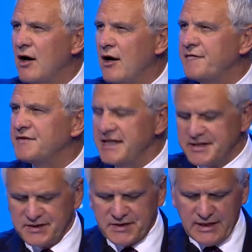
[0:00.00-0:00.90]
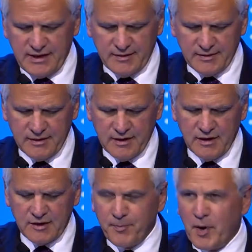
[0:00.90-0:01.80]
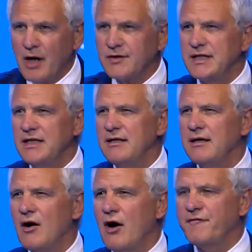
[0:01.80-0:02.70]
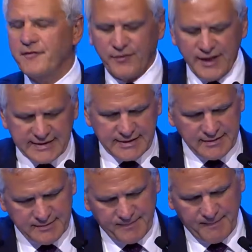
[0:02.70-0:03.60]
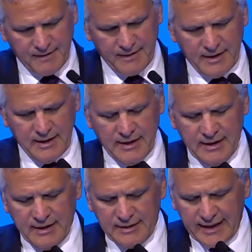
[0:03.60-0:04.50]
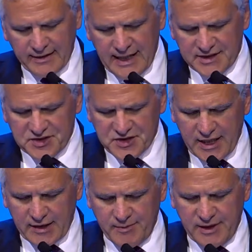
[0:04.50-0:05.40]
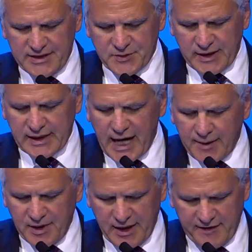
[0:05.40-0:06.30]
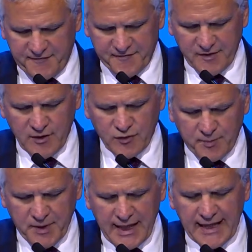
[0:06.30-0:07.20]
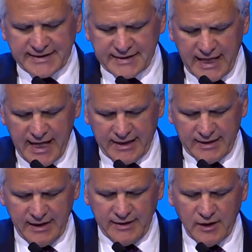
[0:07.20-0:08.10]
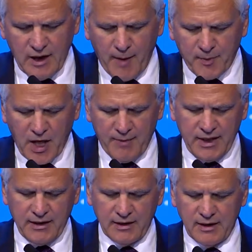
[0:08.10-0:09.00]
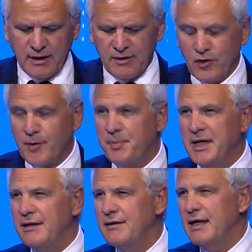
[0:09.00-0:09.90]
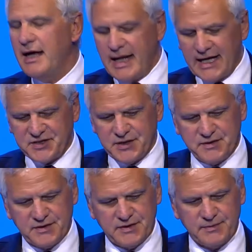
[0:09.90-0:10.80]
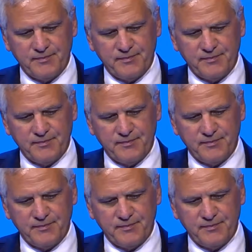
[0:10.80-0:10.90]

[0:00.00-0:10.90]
of decency, the party of reason. That, ladies and gentlemen, is what I believe to be at stake in the upcoming European elections.